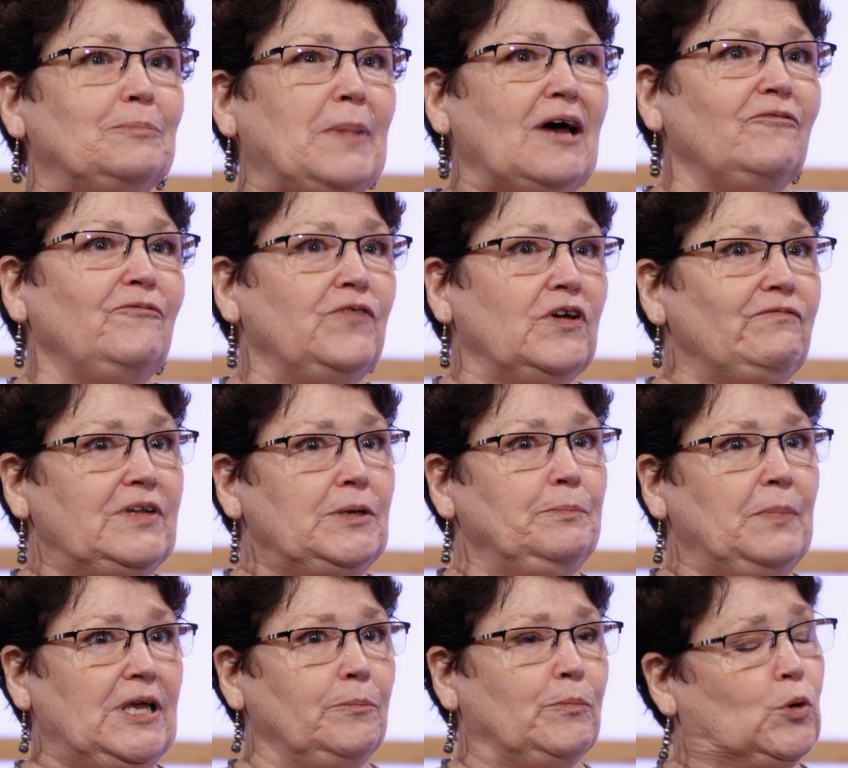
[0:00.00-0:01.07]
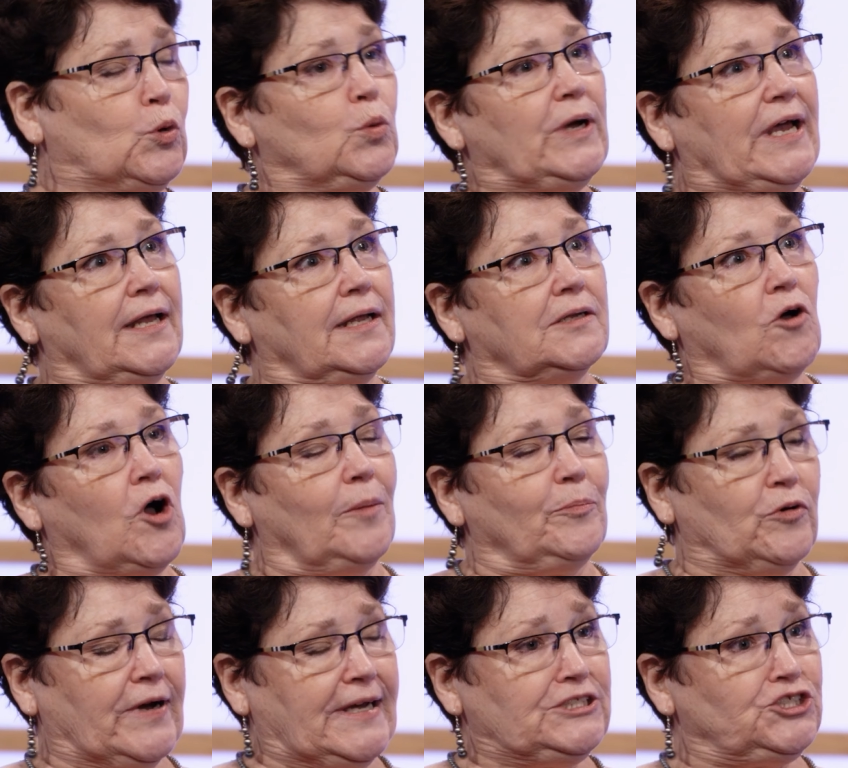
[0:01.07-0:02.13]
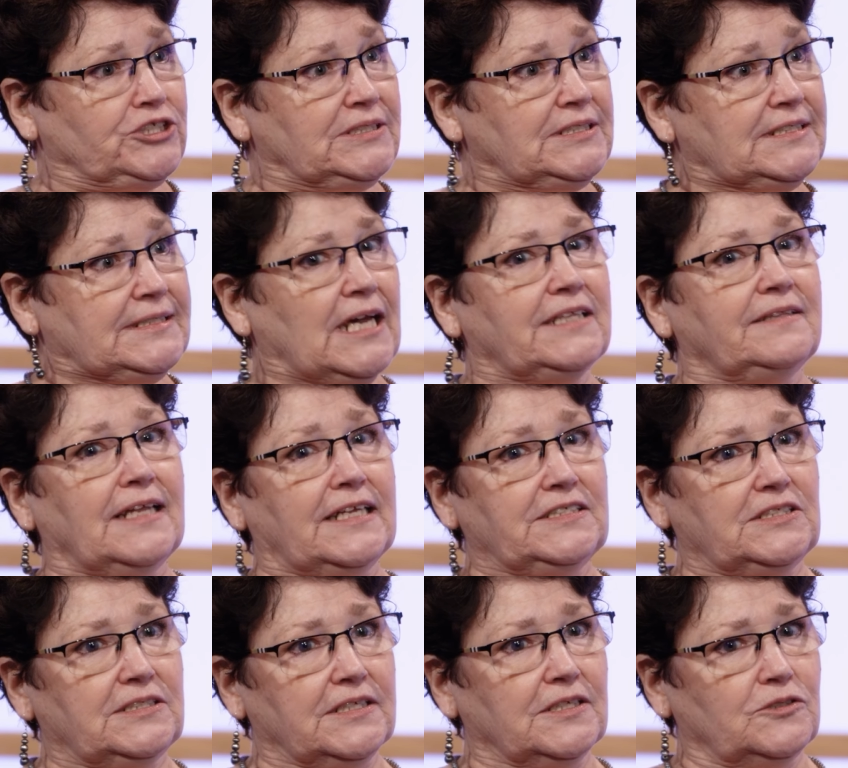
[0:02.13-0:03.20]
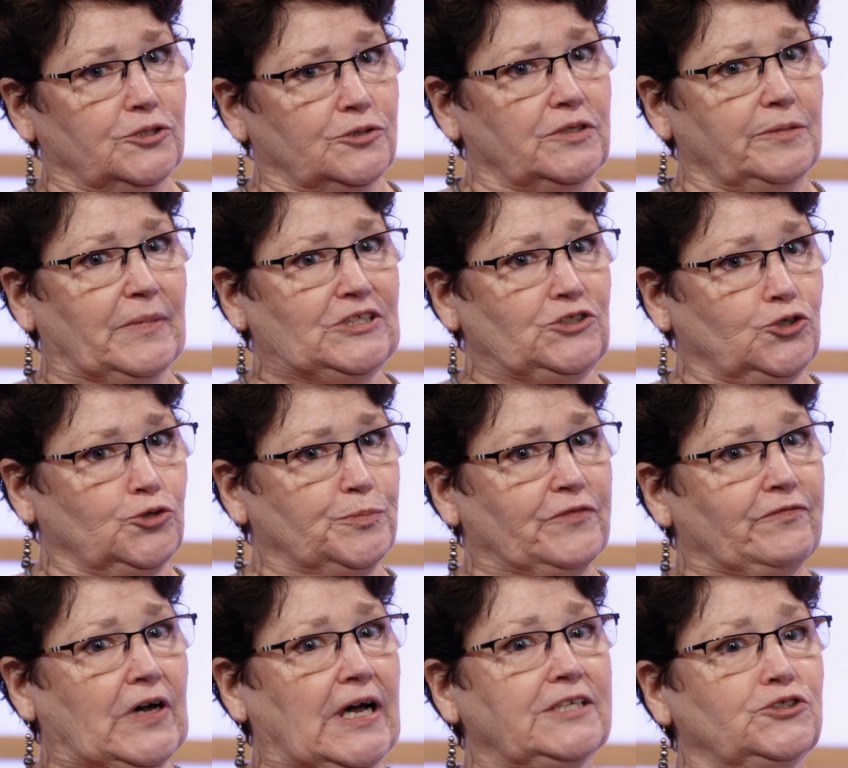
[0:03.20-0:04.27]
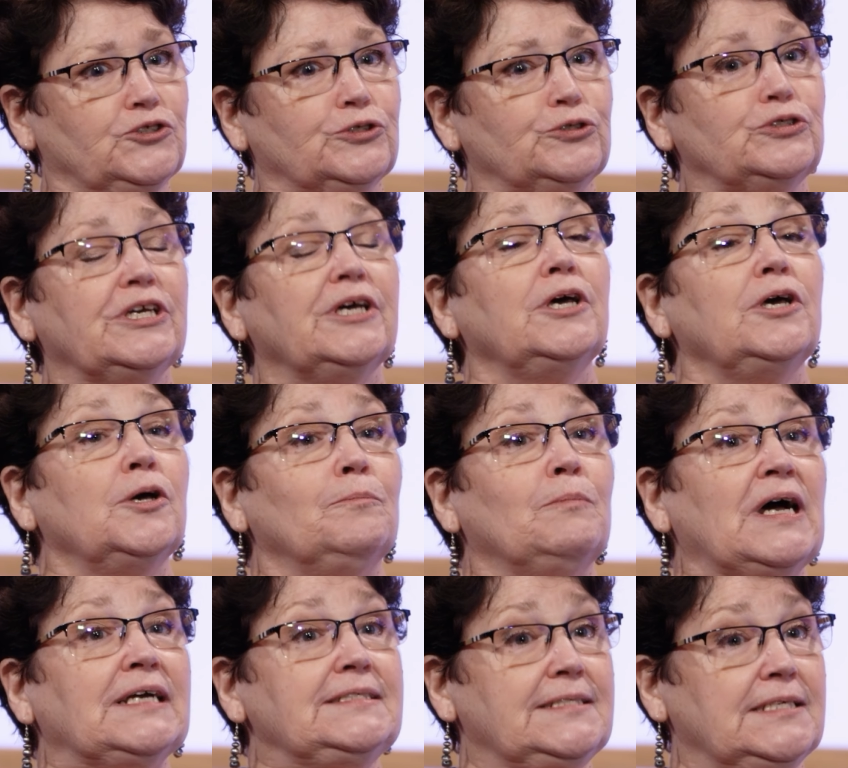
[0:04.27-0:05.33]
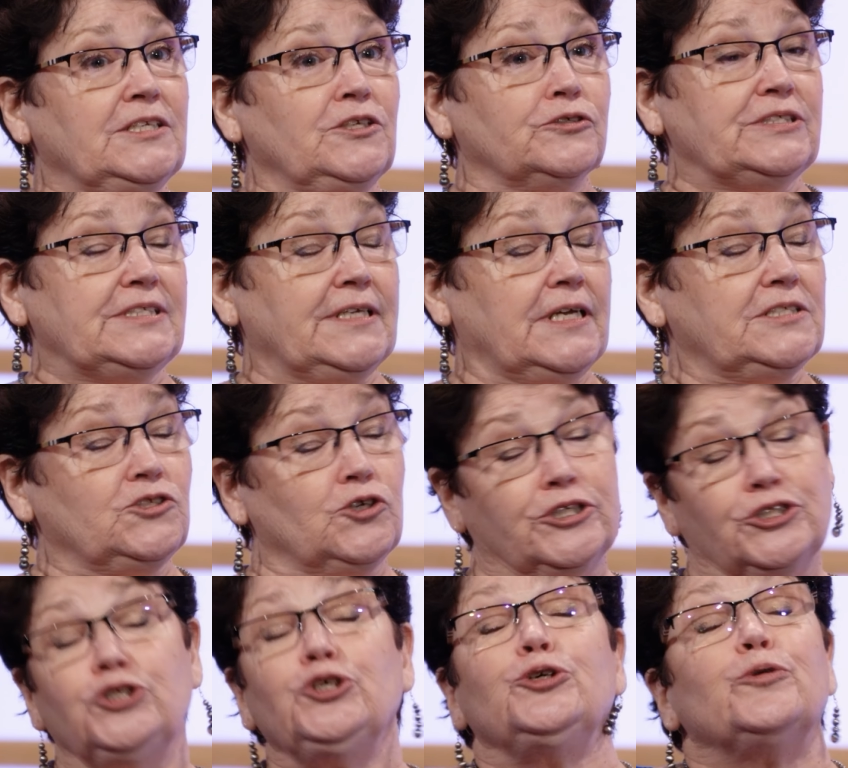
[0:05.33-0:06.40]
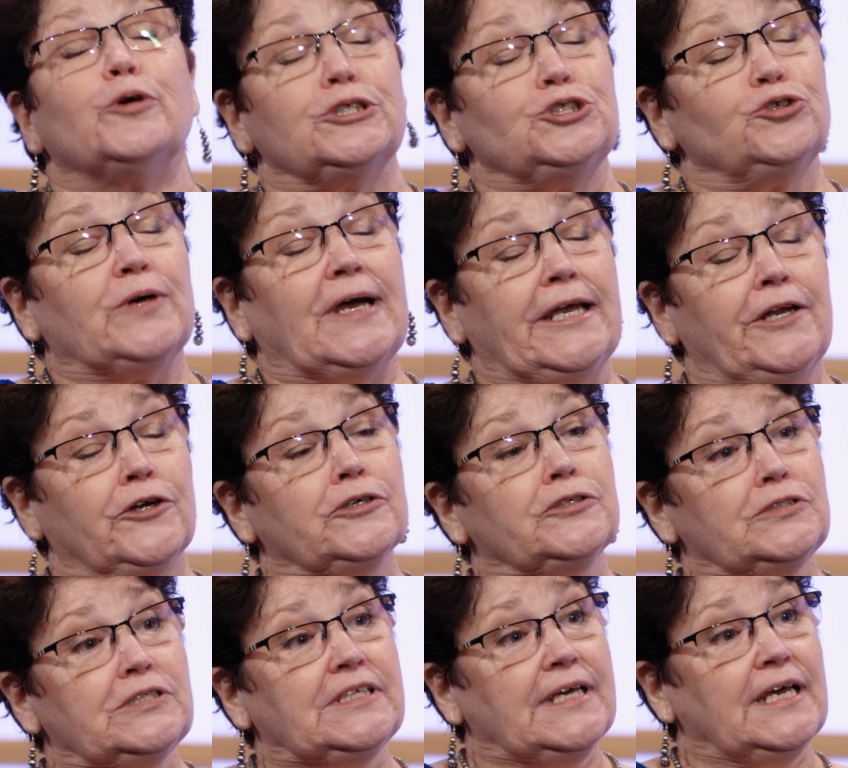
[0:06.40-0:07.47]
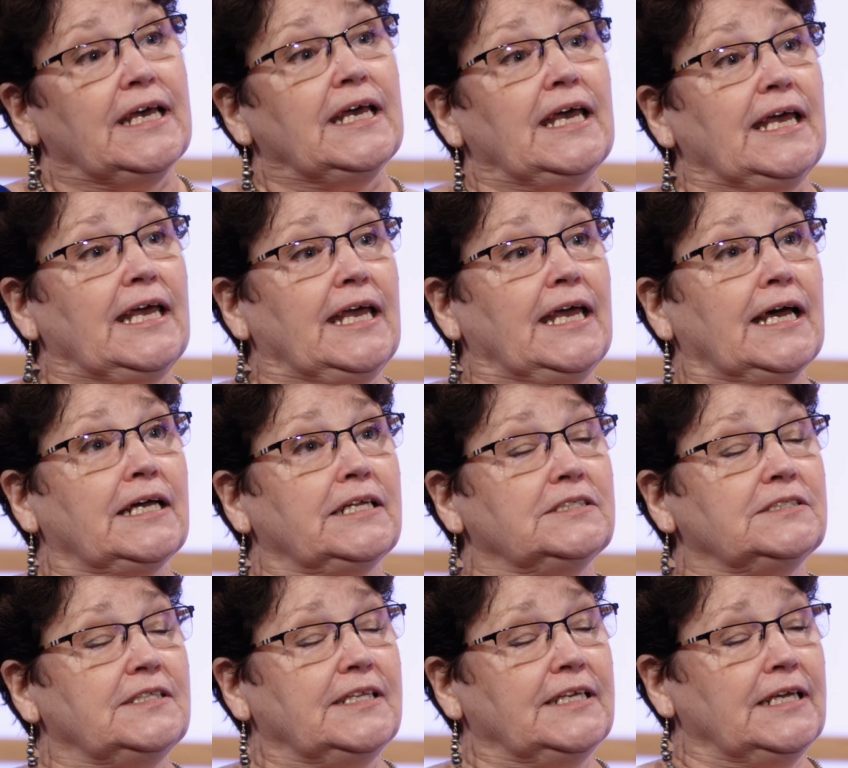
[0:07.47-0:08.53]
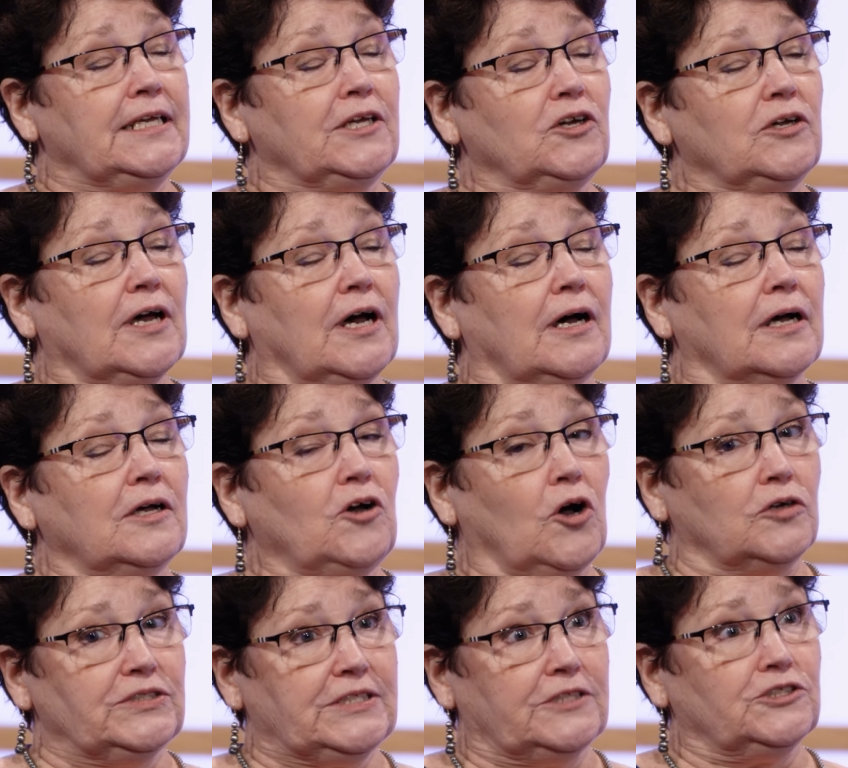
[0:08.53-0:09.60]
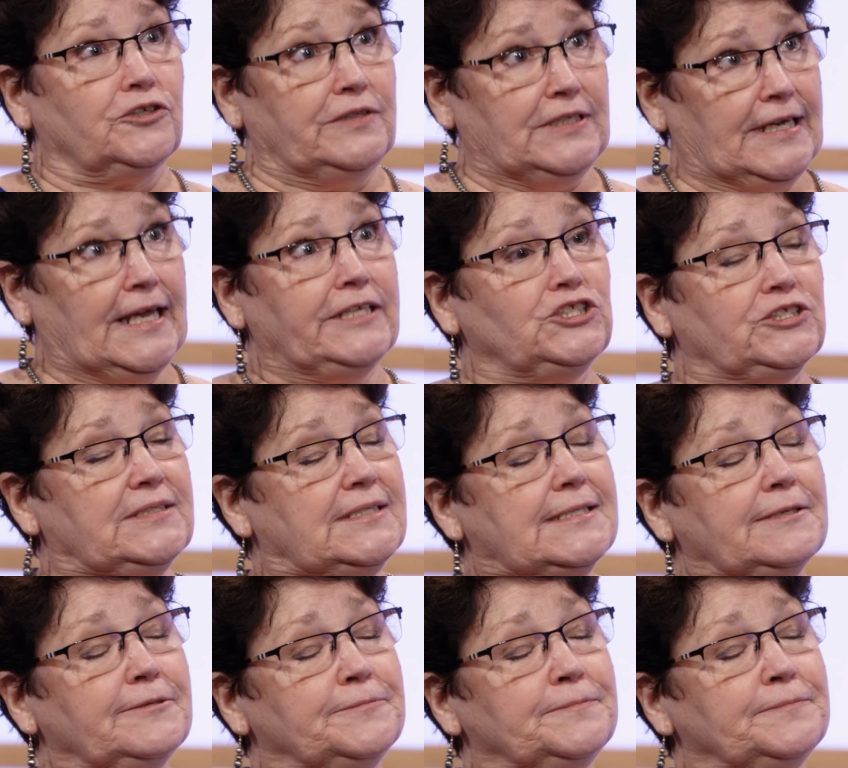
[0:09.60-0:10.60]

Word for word: about 50 people in operations. That, that's including my supervisors, my senior CSRs who are trainers, and the uh, call center, the agents.